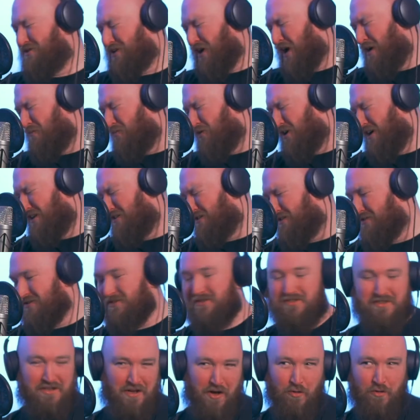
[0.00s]
typewriters,
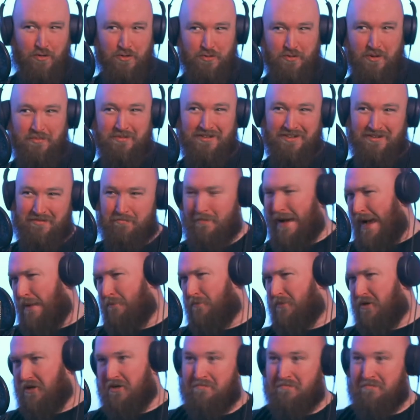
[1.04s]
Spicy. old woman, mambo,